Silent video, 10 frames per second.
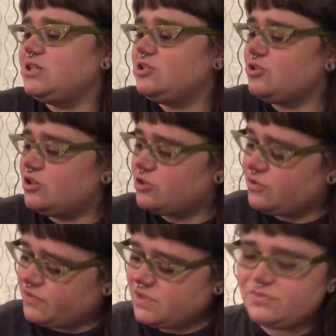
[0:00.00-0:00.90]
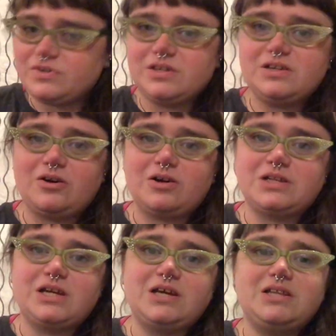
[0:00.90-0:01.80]
not her favorite
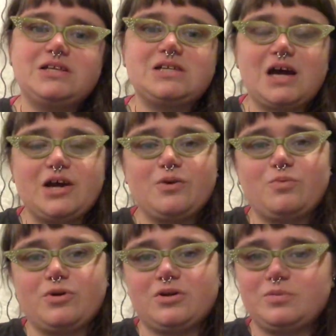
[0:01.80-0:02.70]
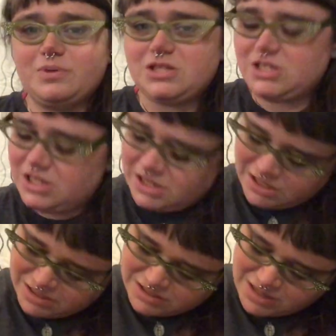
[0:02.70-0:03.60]
holiday in the entire world, but she
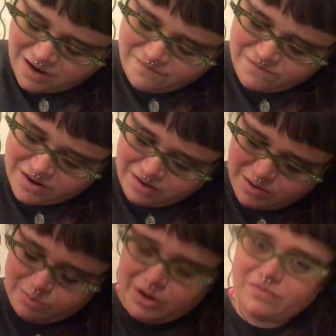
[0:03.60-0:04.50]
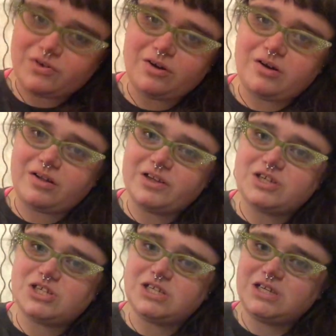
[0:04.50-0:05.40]
is a very brave girl
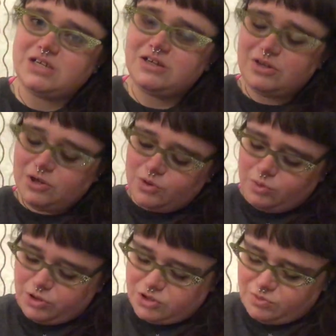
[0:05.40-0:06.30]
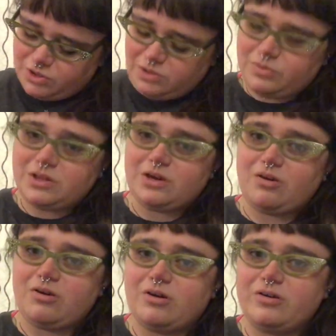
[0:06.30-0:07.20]
and she works really, really
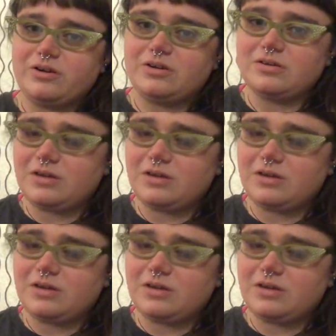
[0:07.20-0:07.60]
hard.